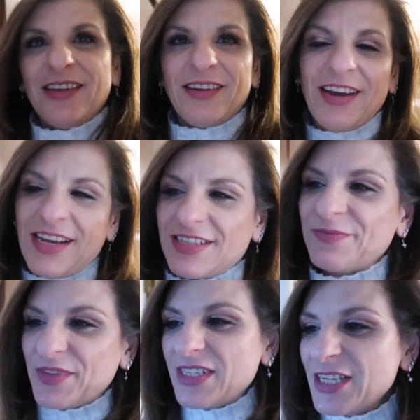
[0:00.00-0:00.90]
Right,
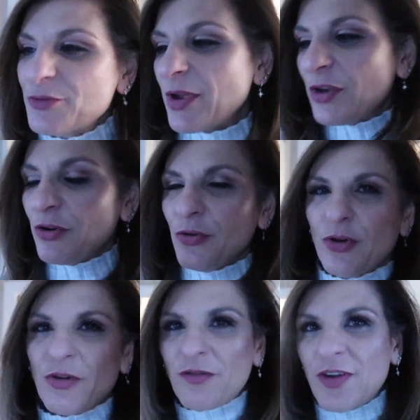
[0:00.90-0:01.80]
this is when you know
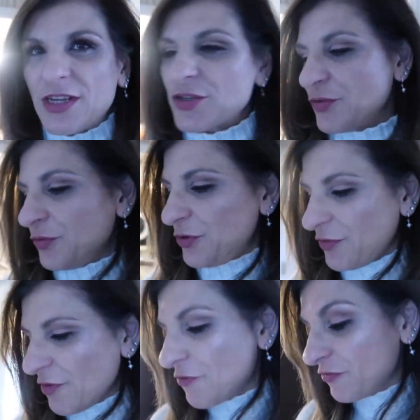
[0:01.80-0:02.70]
your friends know
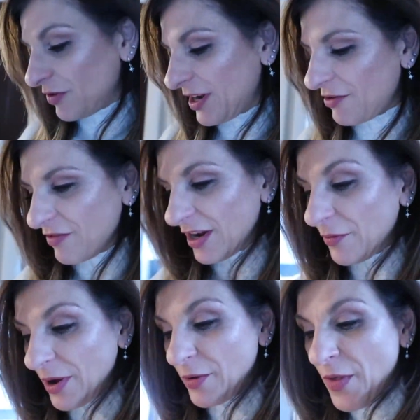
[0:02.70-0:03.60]
you really, really
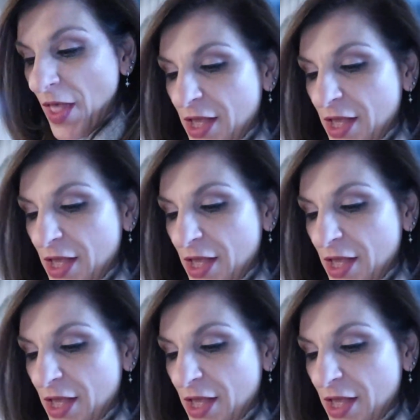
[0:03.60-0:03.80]
well.